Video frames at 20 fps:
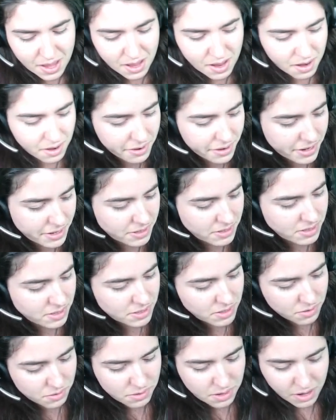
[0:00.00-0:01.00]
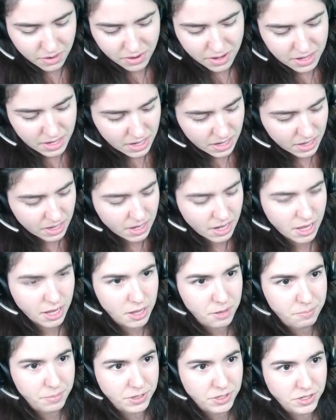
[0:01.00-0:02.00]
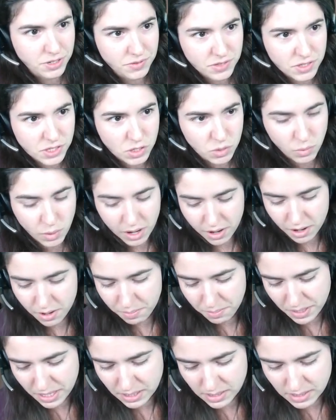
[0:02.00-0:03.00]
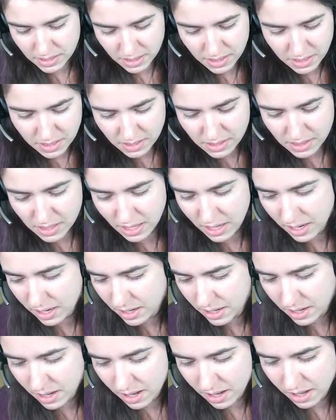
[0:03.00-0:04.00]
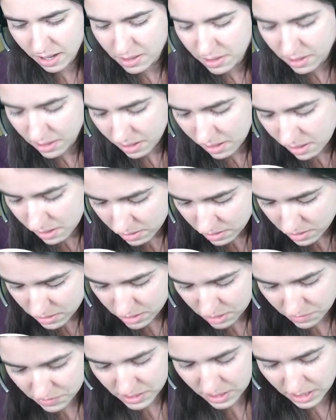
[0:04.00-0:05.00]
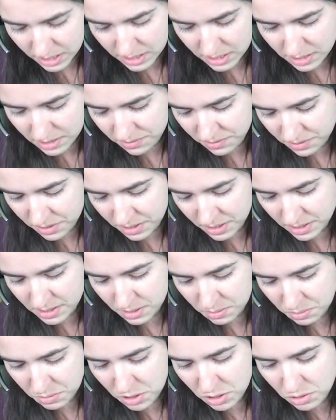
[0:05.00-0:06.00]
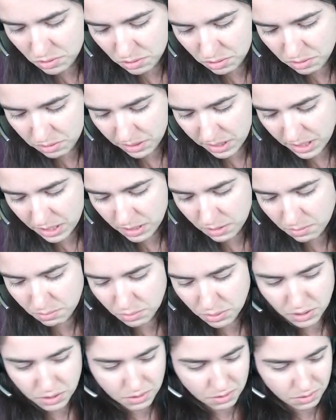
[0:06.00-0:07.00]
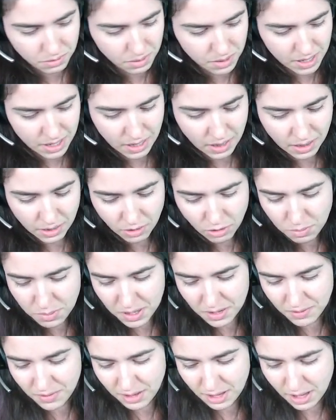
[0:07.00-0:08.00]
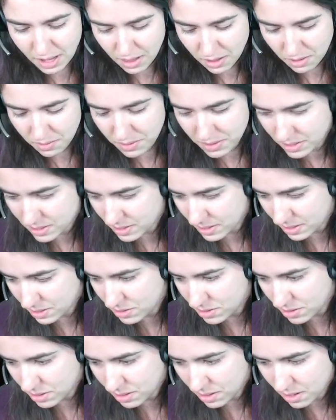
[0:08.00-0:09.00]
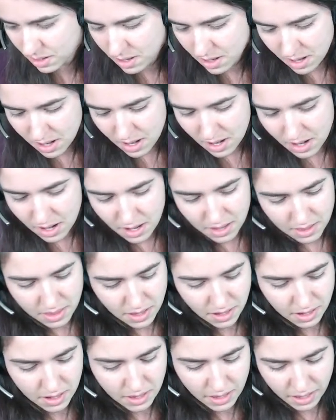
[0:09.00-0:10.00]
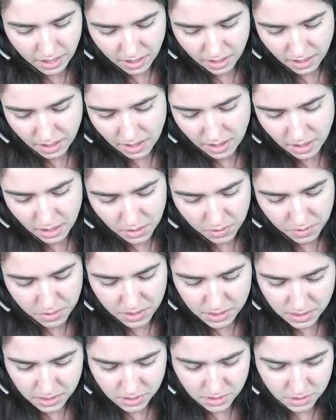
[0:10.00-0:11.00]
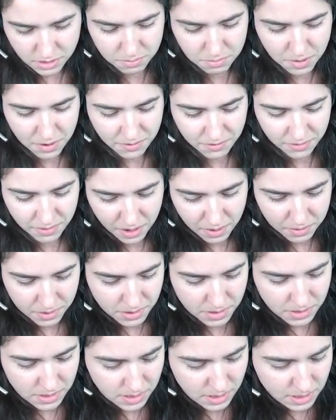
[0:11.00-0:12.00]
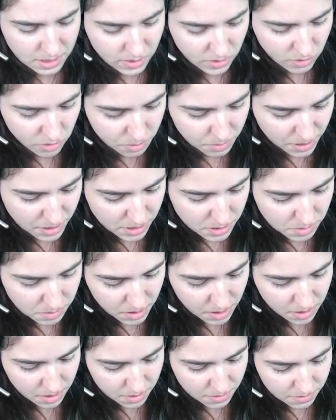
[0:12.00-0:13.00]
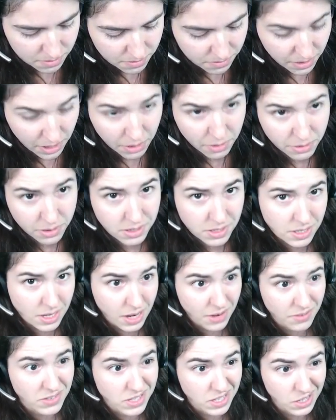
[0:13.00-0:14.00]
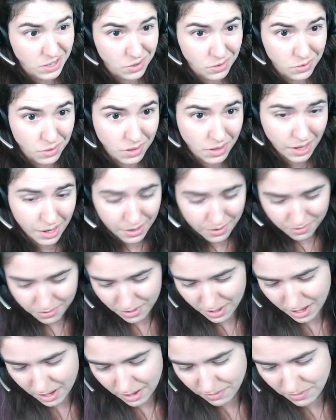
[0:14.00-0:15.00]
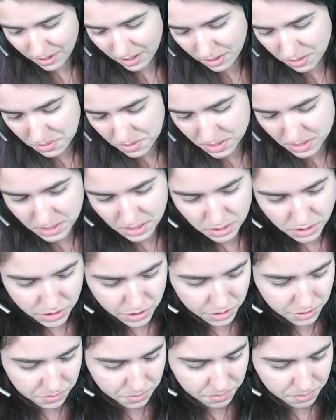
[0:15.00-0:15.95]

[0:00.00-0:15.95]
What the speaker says: All right, so now I need a bunch of square pieces, and the colors I've selected for this, I'm going to do green, blue, and a little bit of yellow in the center. I think I like yellow in the center of my flowers because it reminds me of flowers I've seen in real life that have yellow in the center.